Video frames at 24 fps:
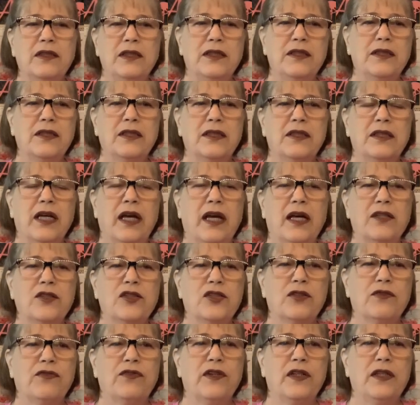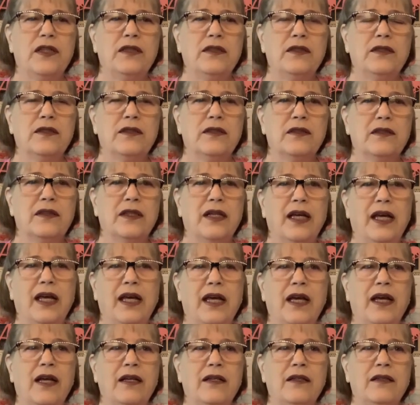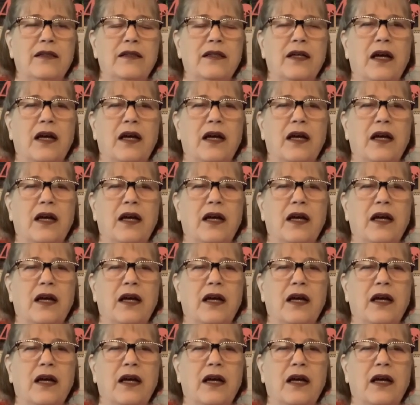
these catastrophes and